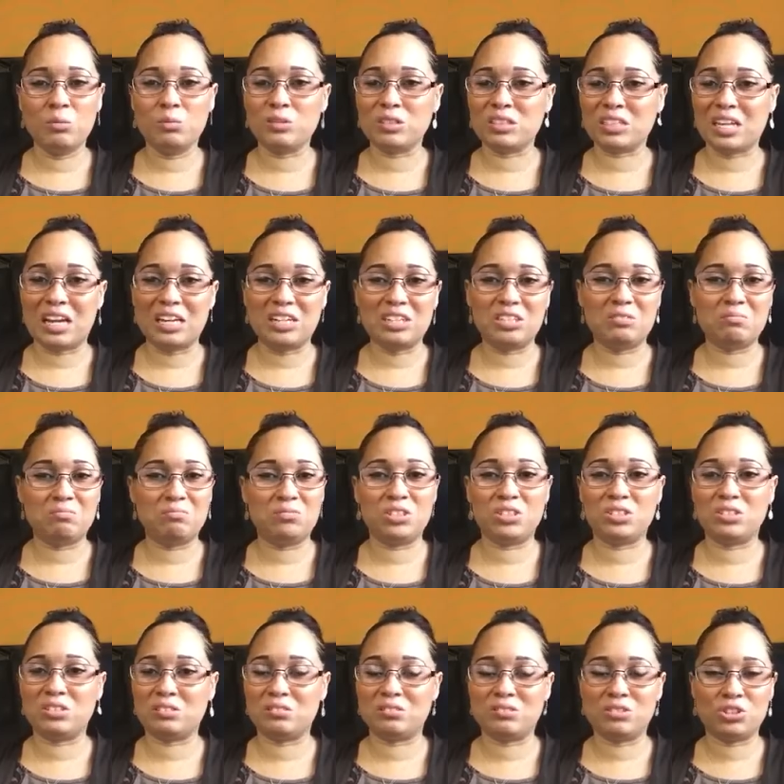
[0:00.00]
It was like
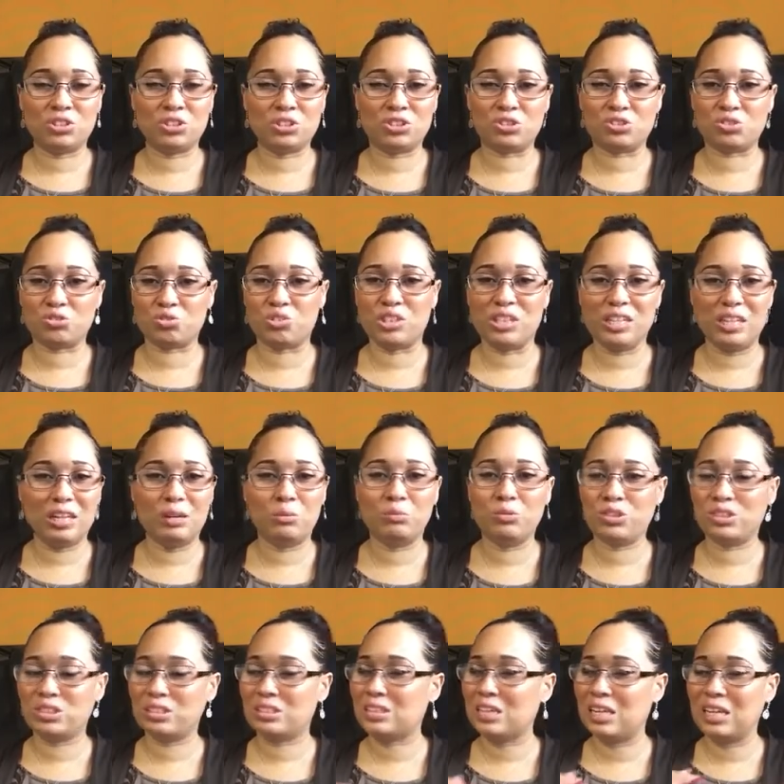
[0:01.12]
just street. It
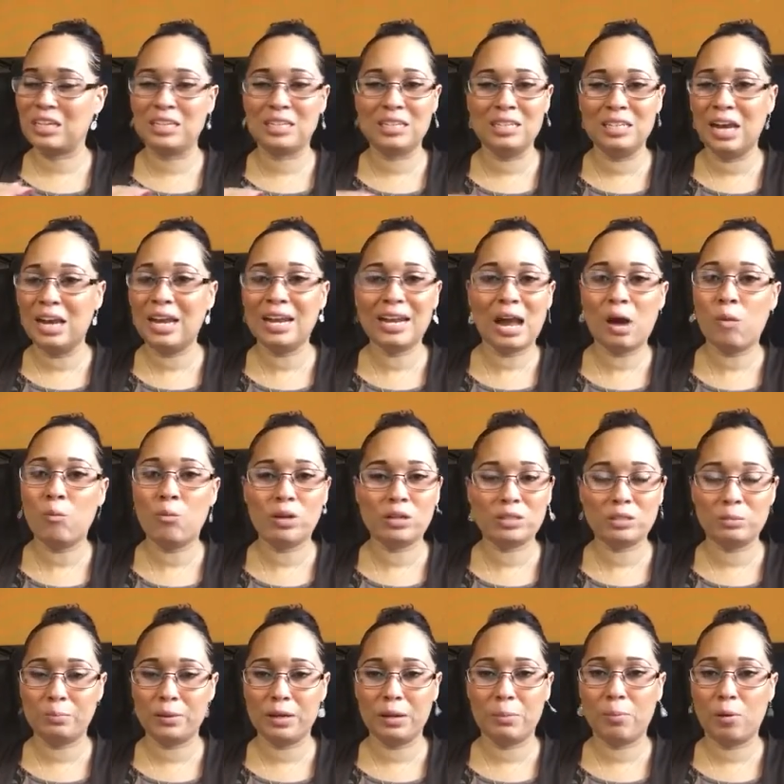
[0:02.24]
was just nothing I wanted
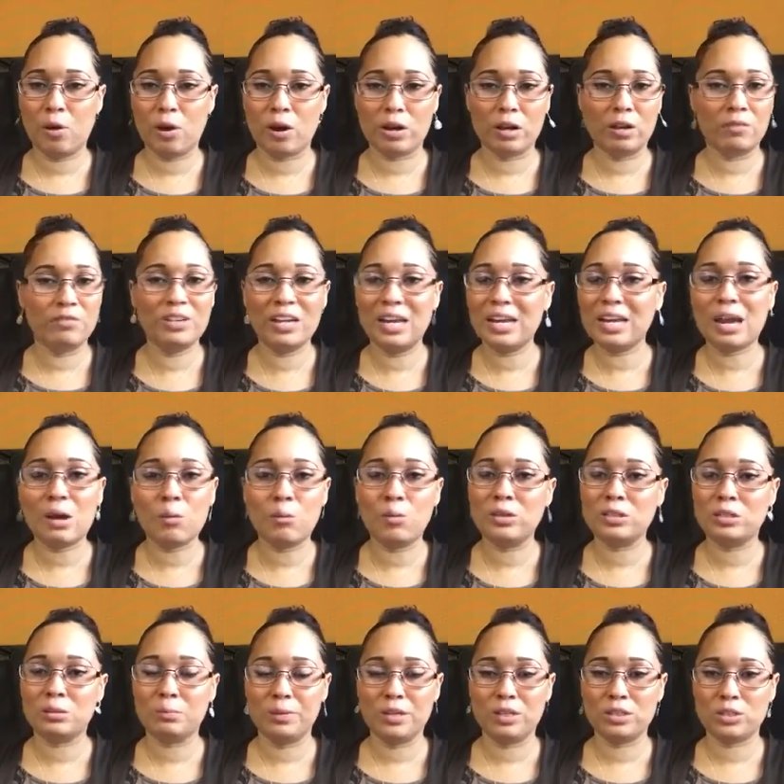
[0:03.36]
to be a part of, nothing I
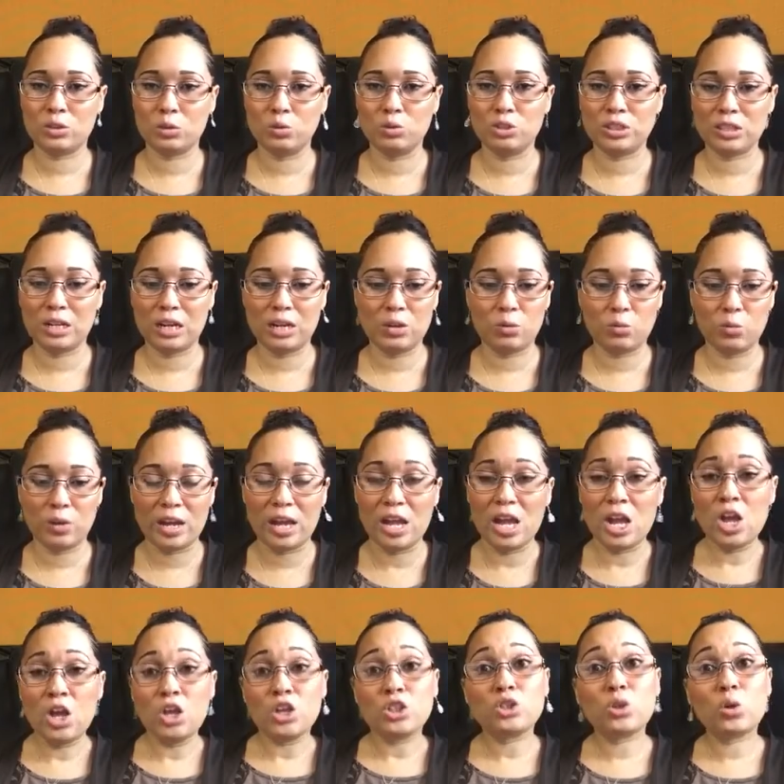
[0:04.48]
wanted to be associated with.
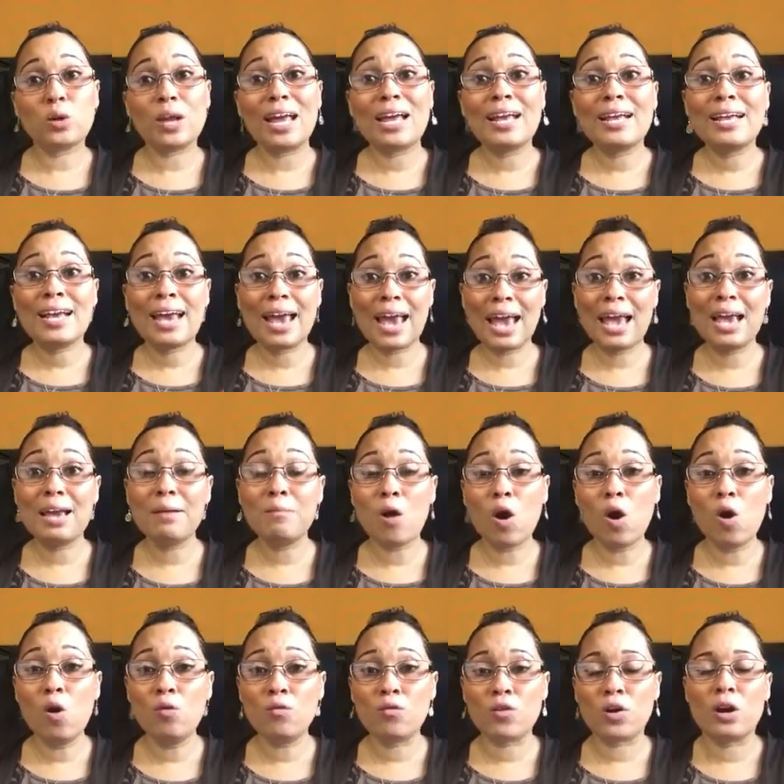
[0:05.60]
So they came
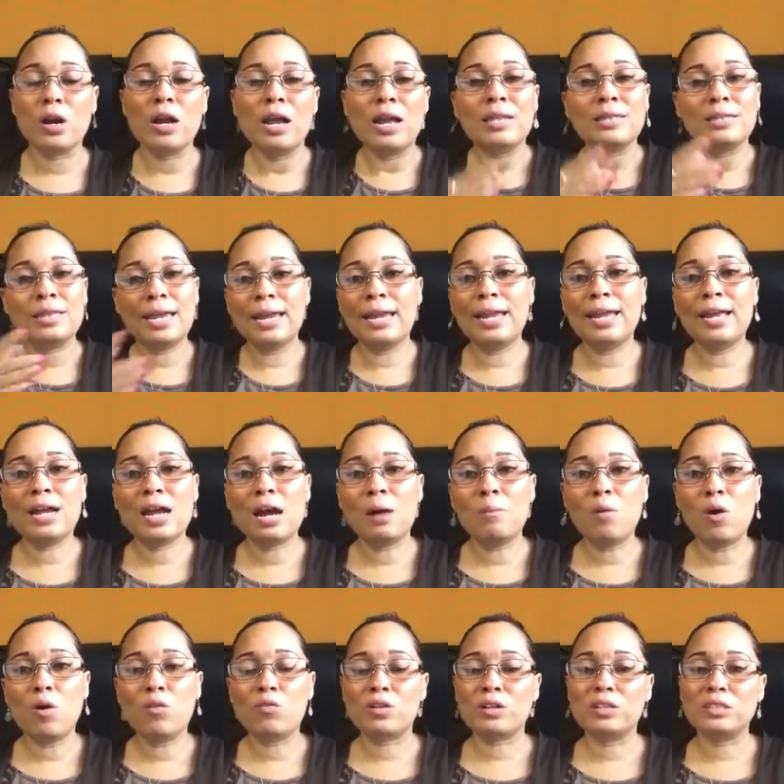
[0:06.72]
over. They didn't
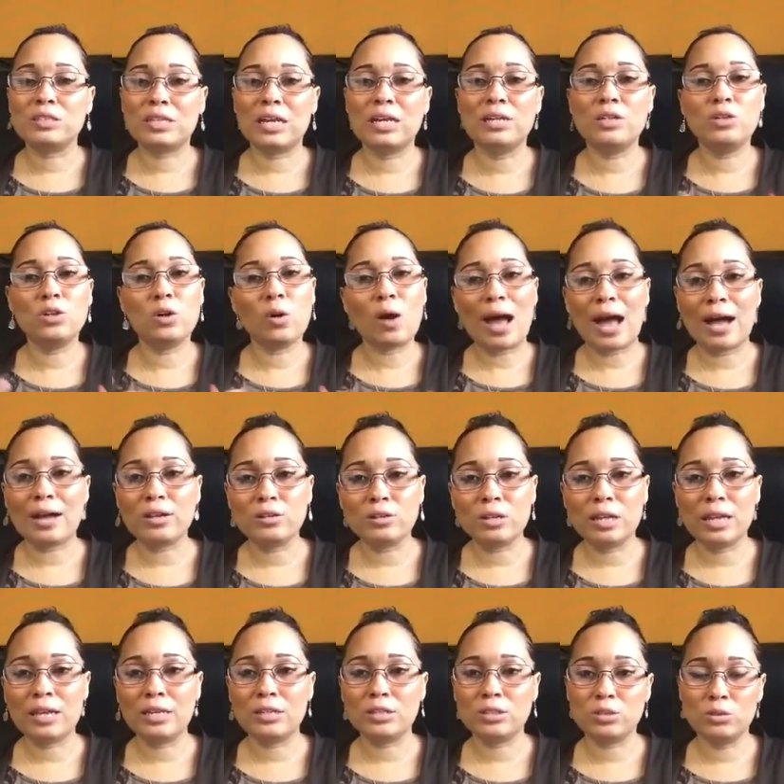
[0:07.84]
come over and say, you know, how you
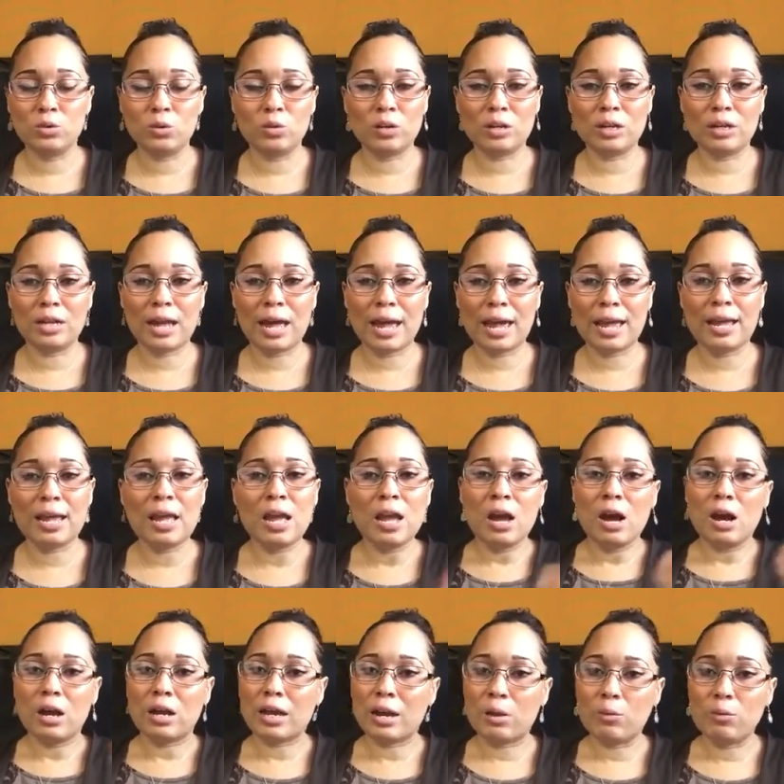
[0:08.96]
ladies doing tonight?
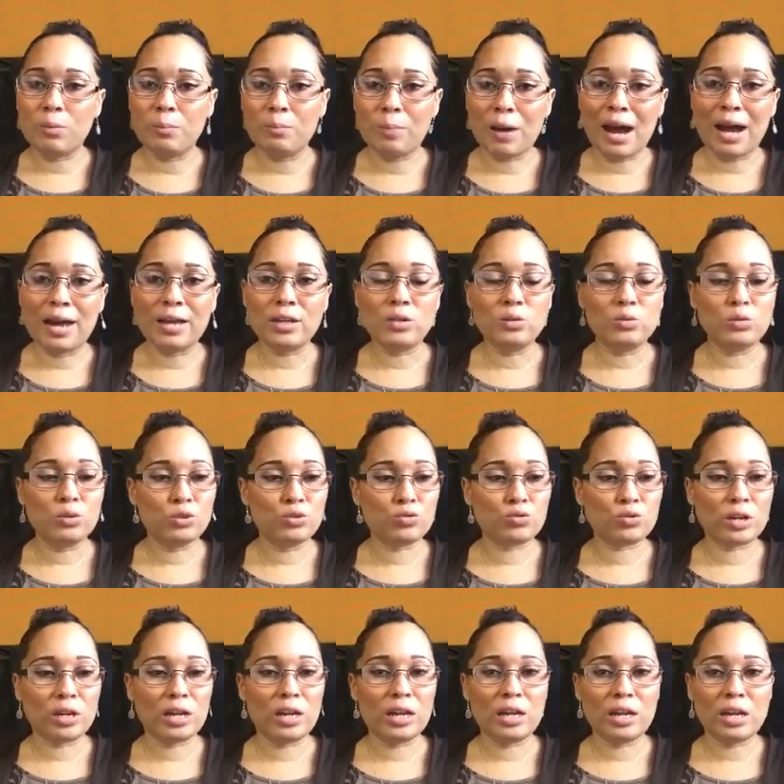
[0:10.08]
Can we buy you a
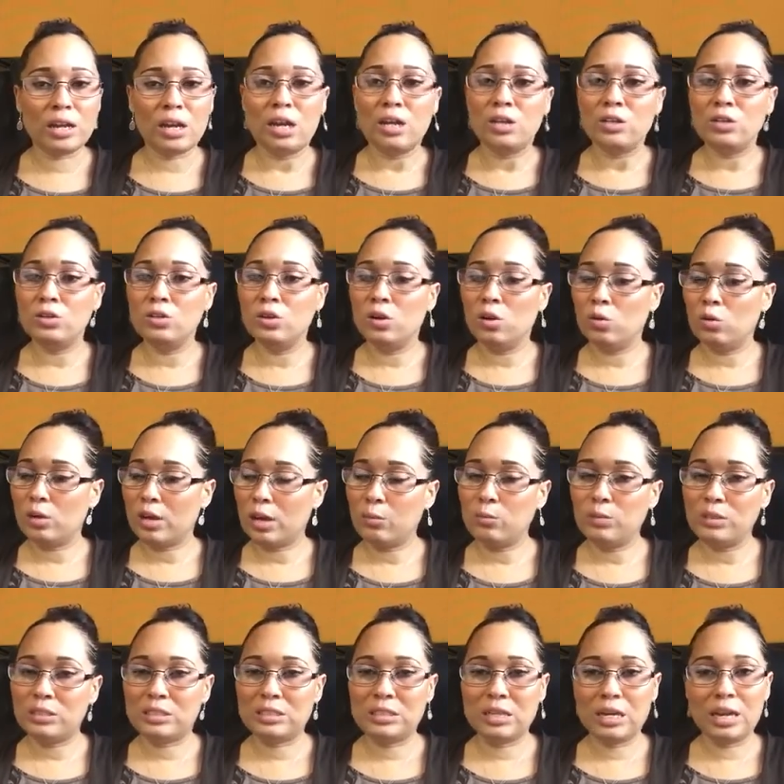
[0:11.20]
drink? You know, can
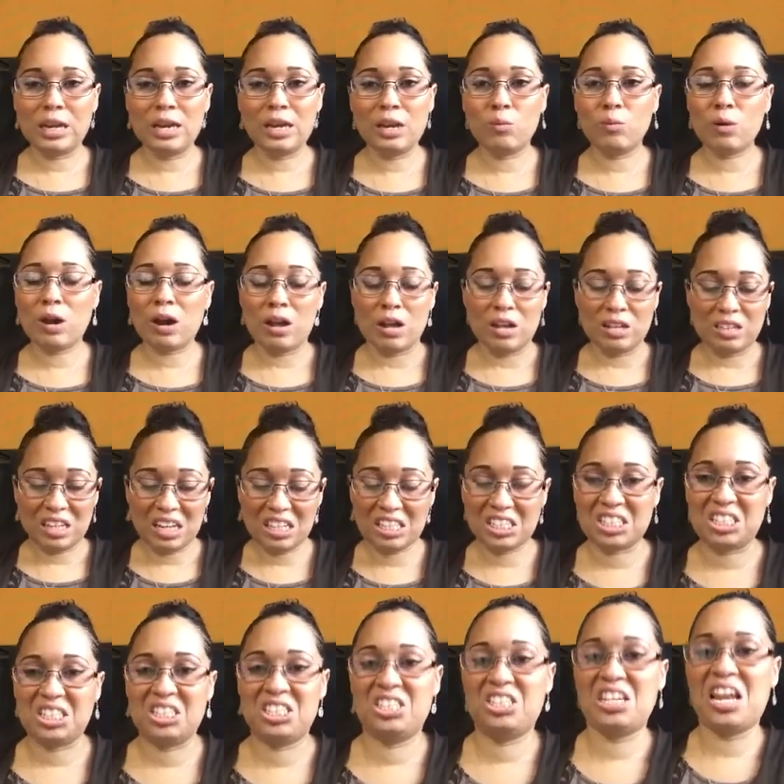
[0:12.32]
we sit here? Whatever. They
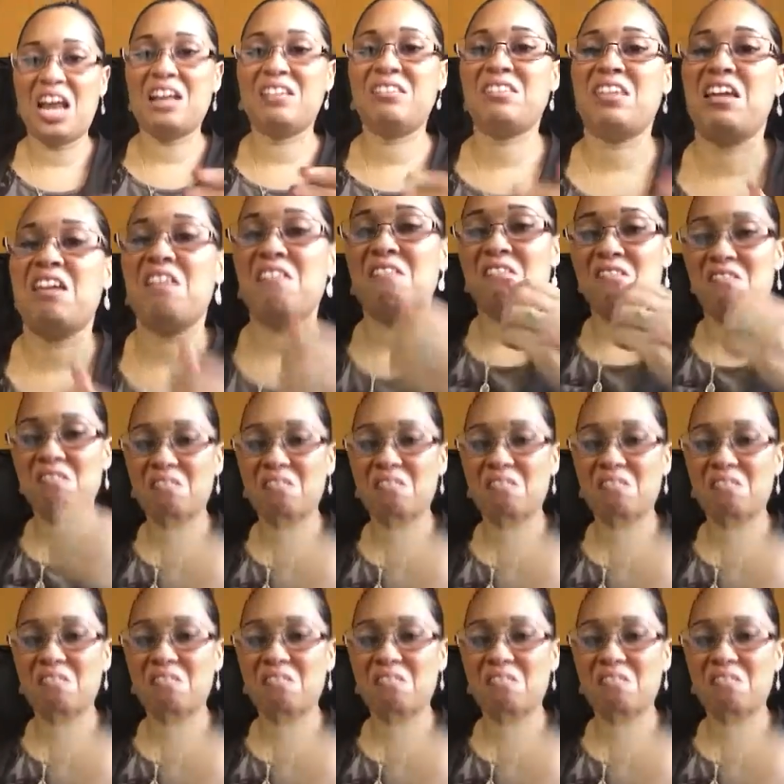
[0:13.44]
just sat down.